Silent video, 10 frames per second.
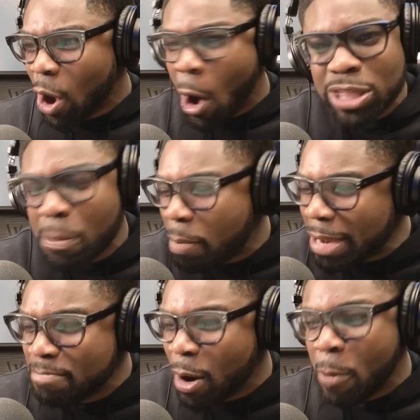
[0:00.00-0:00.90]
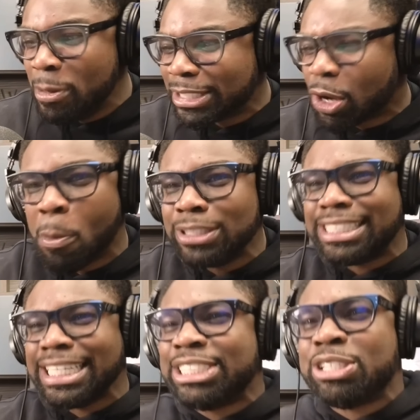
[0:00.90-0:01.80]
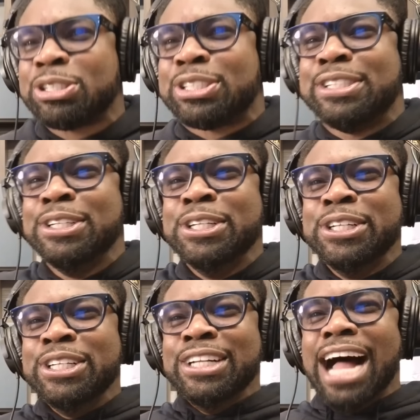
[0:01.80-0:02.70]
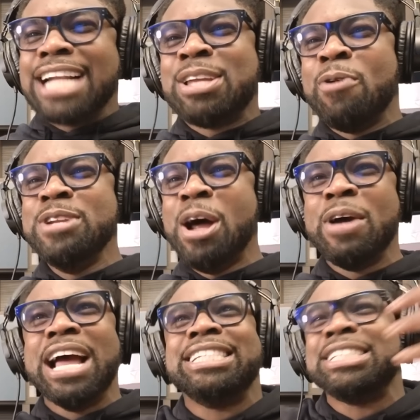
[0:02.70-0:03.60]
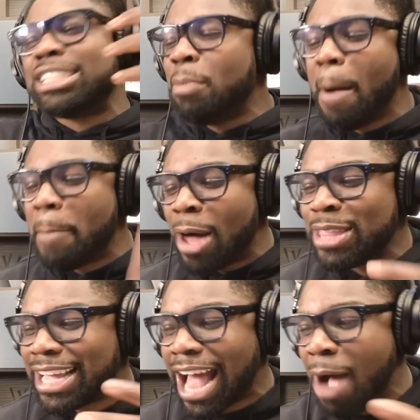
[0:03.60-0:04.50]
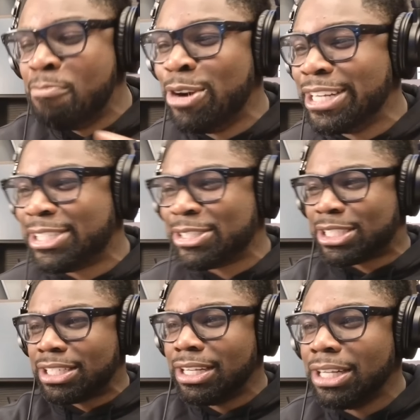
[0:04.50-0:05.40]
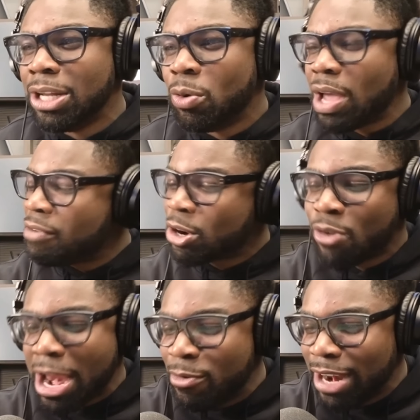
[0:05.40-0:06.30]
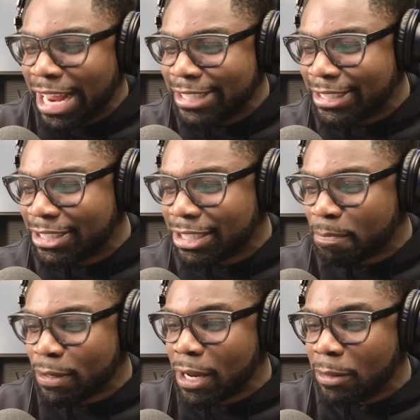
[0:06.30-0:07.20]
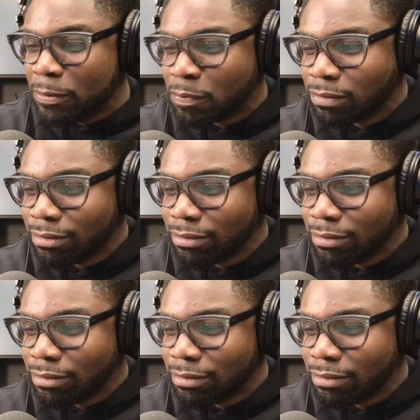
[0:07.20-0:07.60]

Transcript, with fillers: All the big moments come on. It's just, I don't know. It's hmm. something about the camera. Just, we have a great relationship, you know?